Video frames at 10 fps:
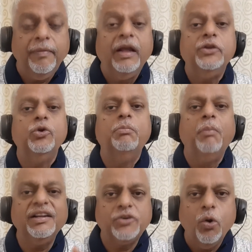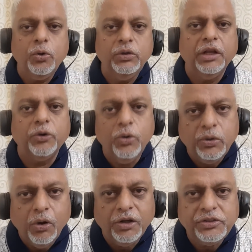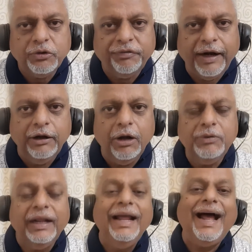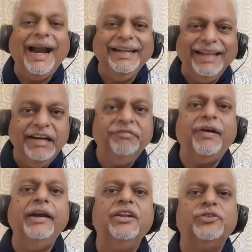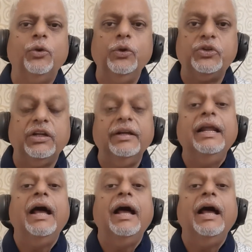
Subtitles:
You must go to the root cause to find out, and then find a solution,